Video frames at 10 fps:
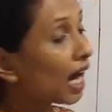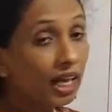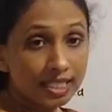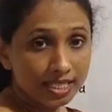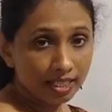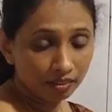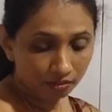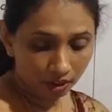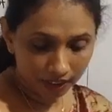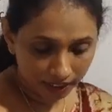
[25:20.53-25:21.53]

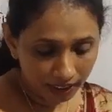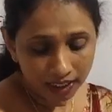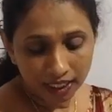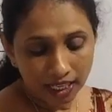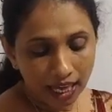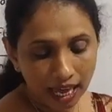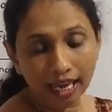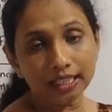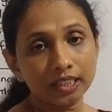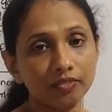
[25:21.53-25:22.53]
answer for the
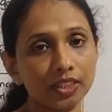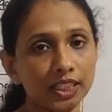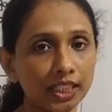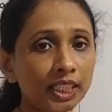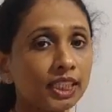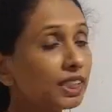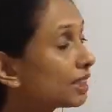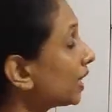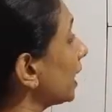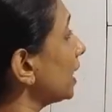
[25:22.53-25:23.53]

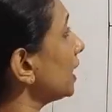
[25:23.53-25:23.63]
activity 10